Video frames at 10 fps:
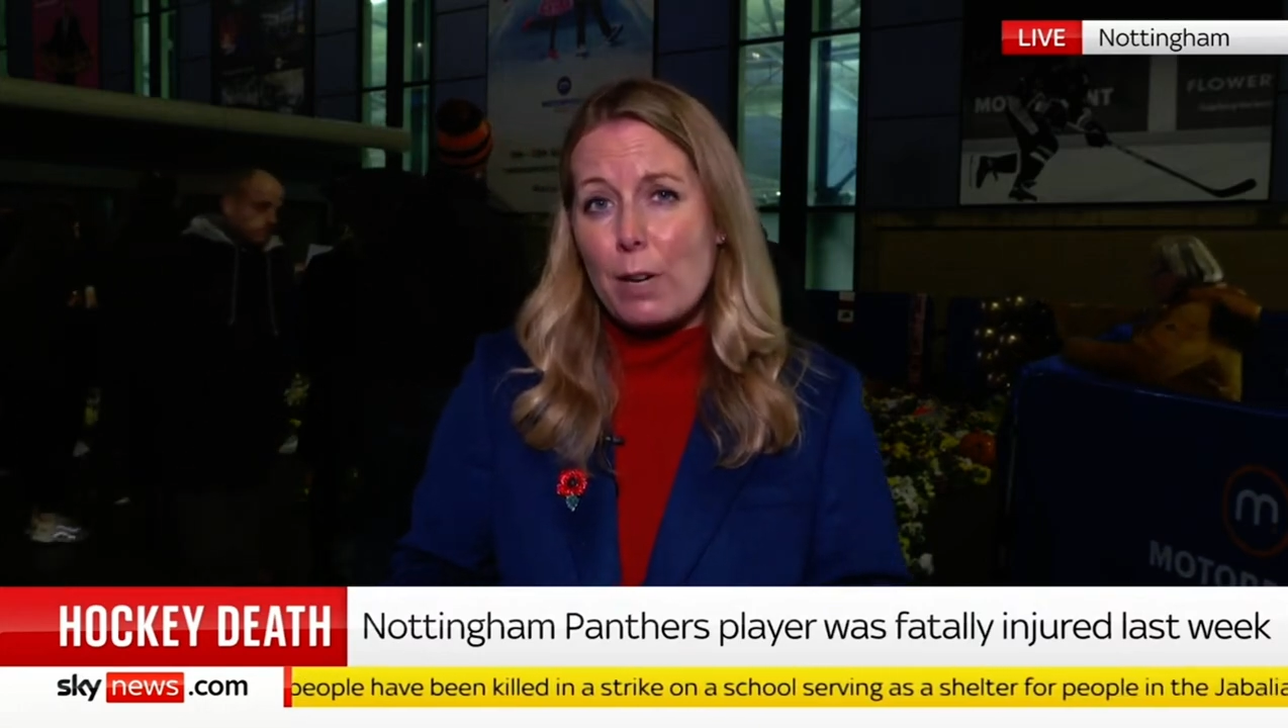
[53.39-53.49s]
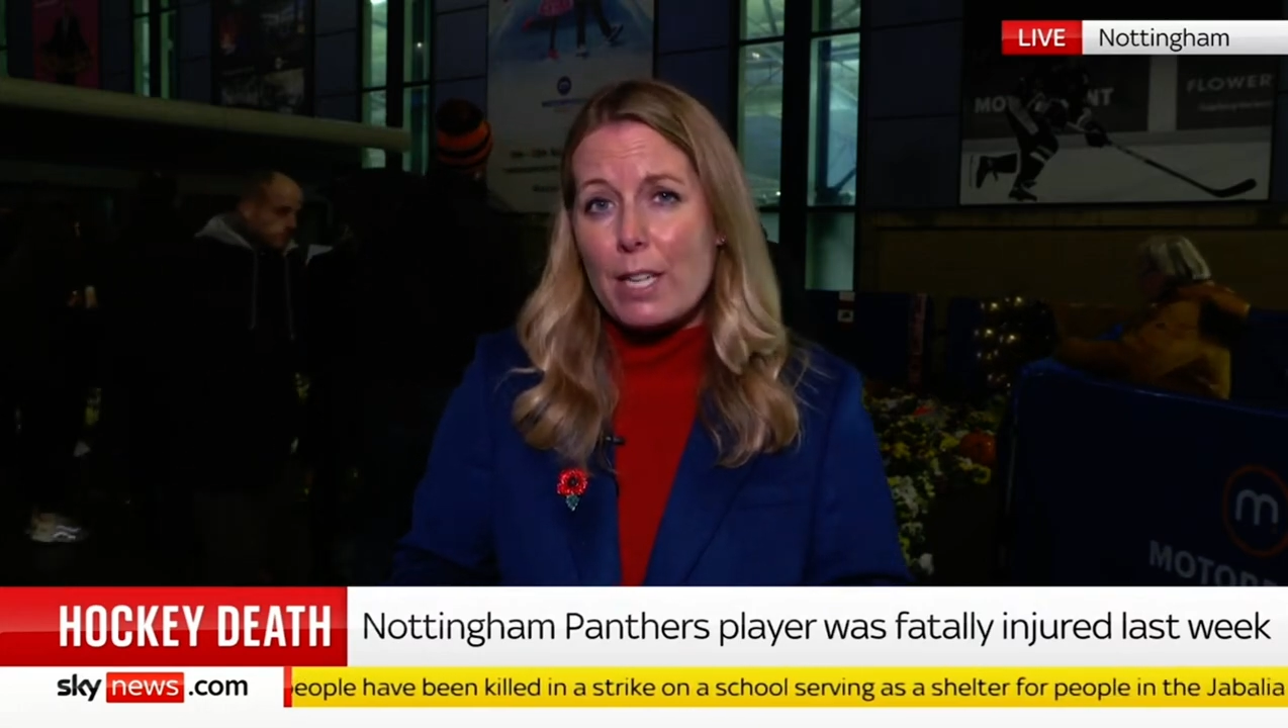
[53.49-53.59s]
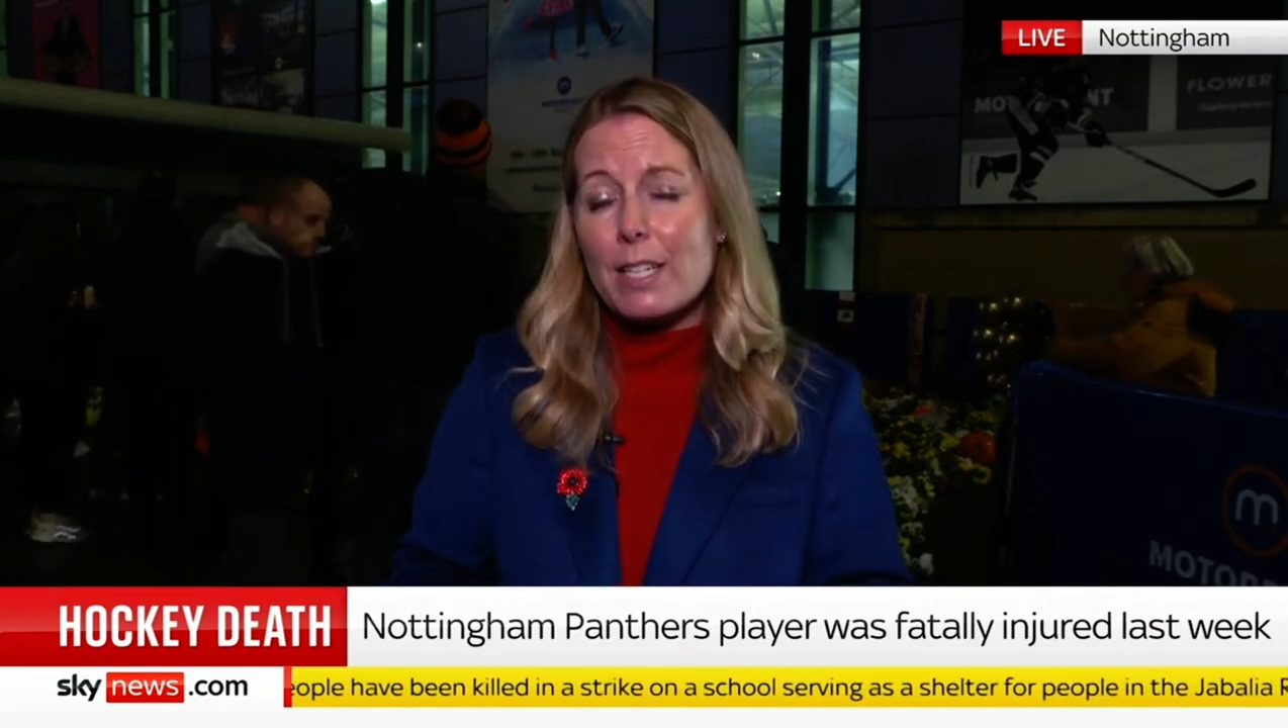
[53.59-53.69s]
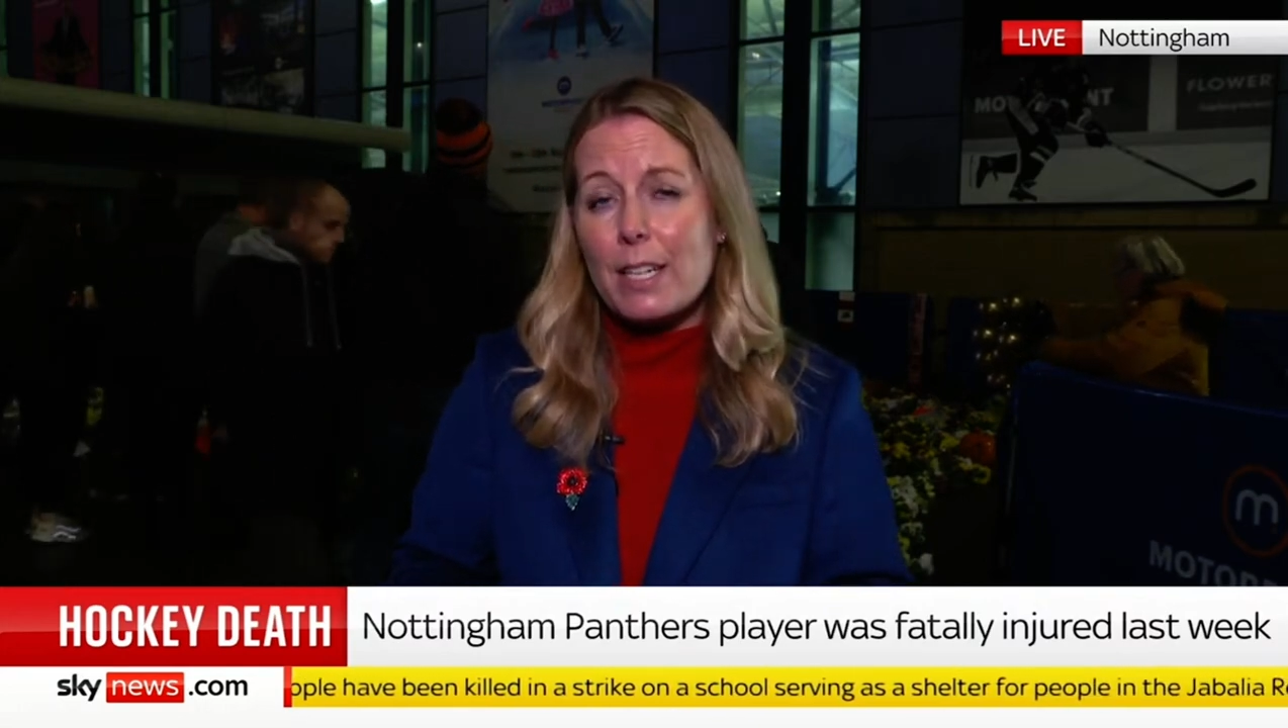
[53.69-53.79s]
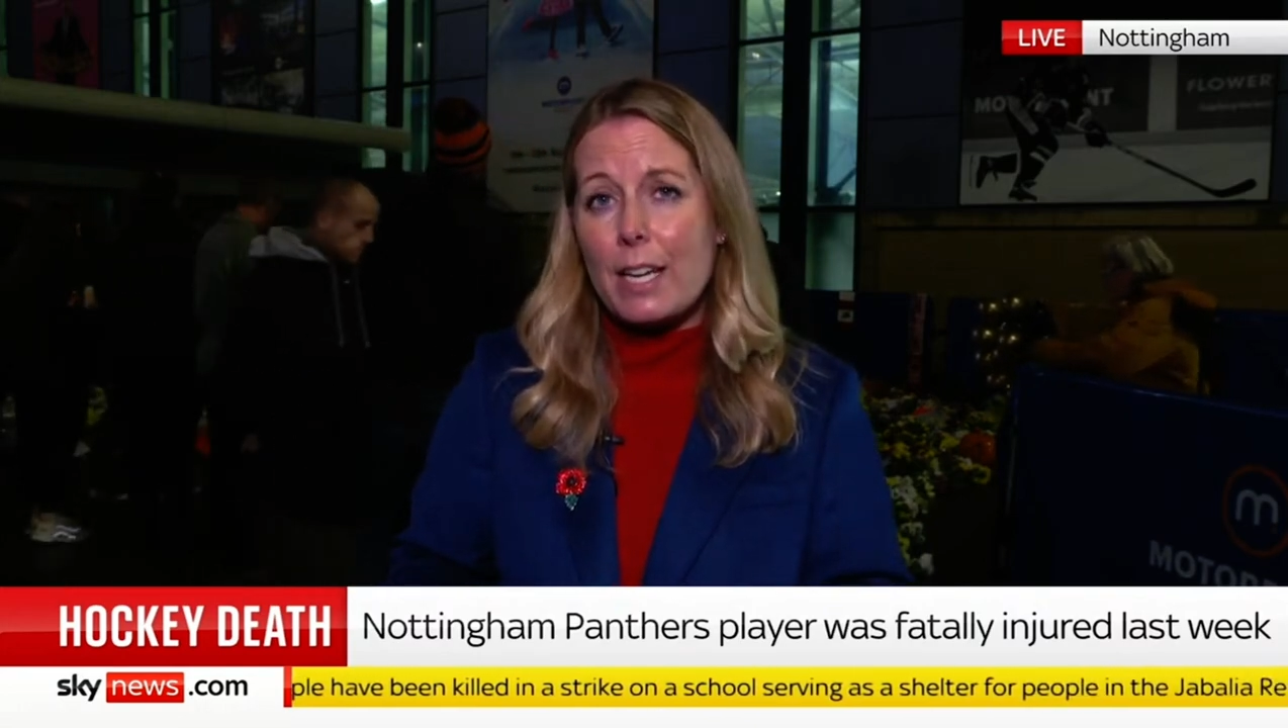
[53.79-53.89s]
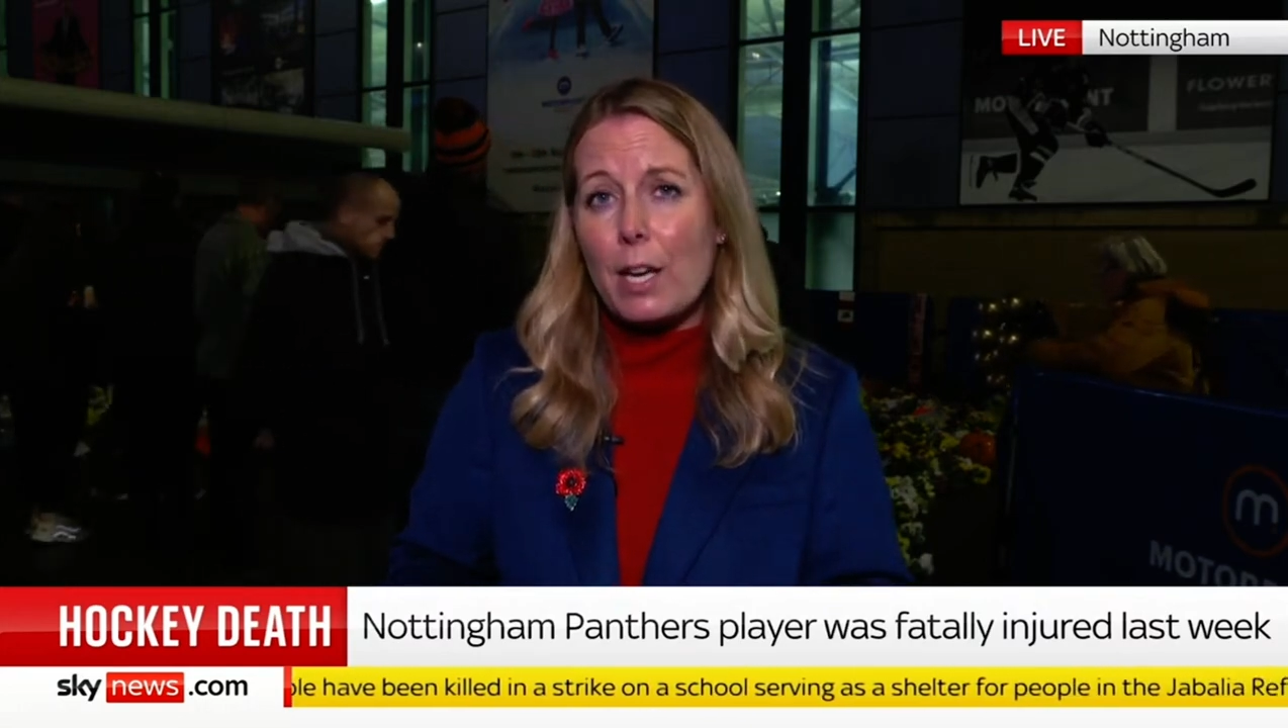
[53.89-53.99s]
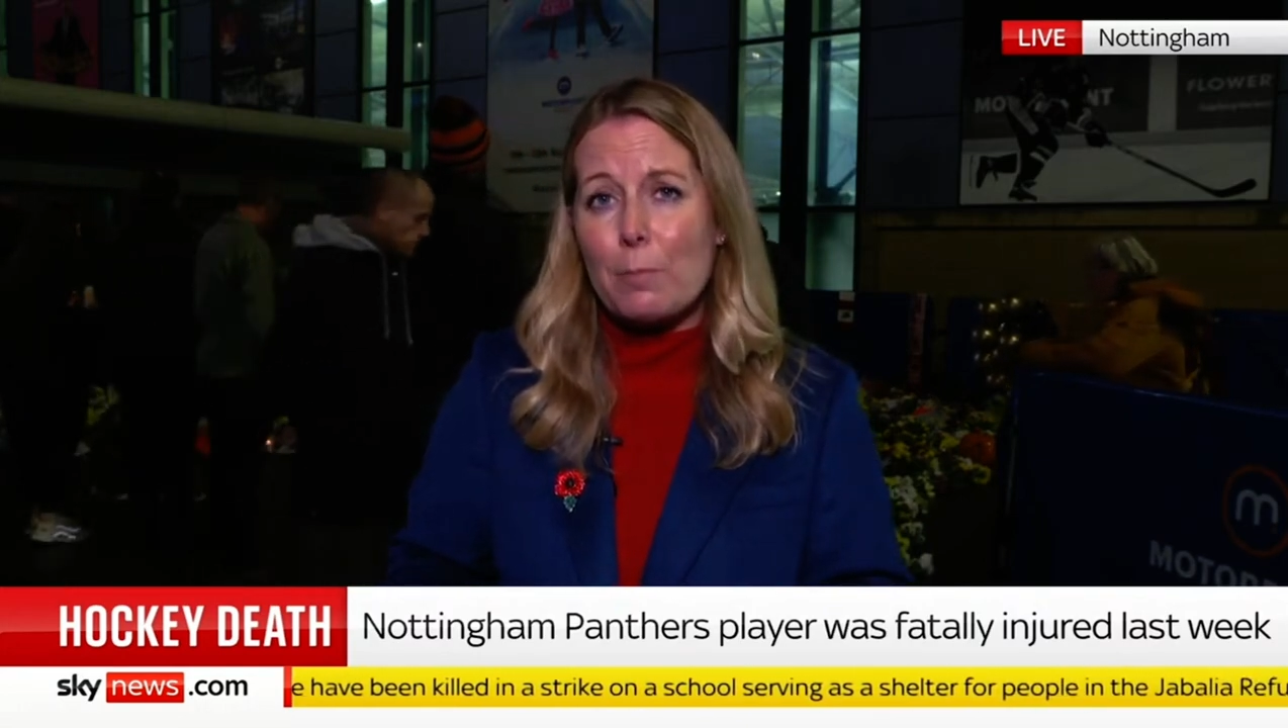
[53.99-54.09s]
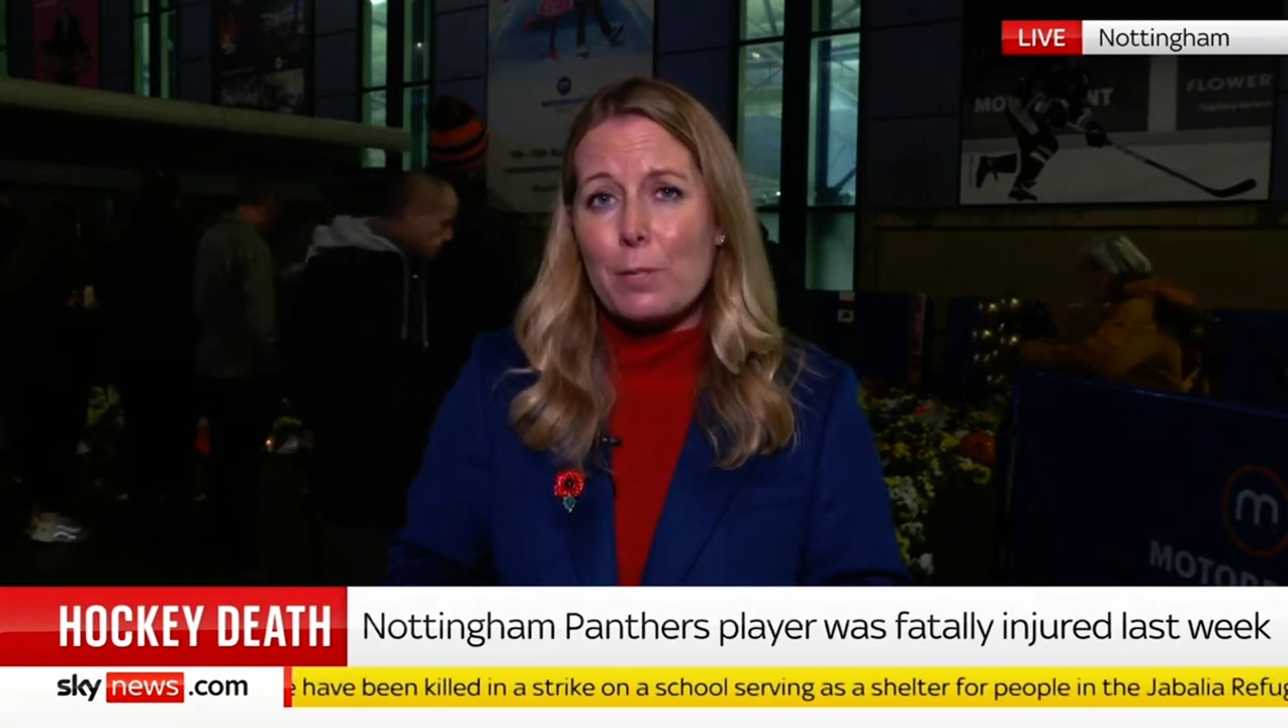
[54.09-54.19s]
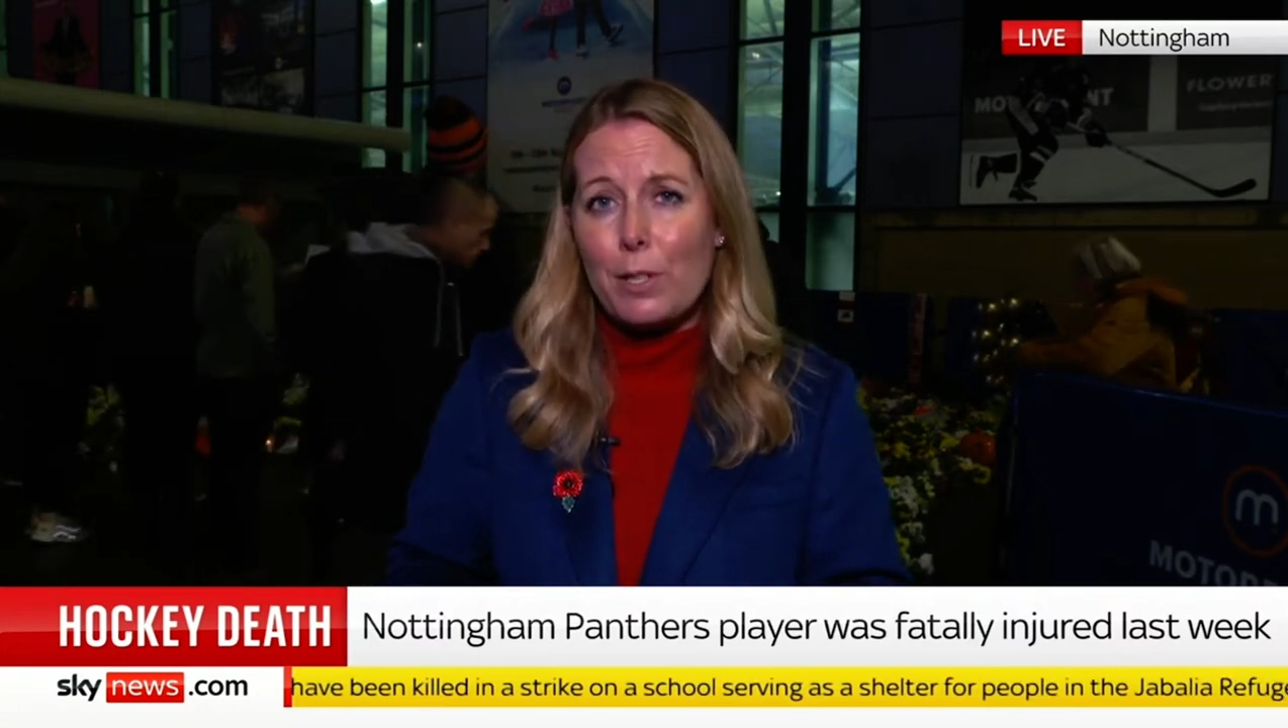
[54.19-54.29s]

recently come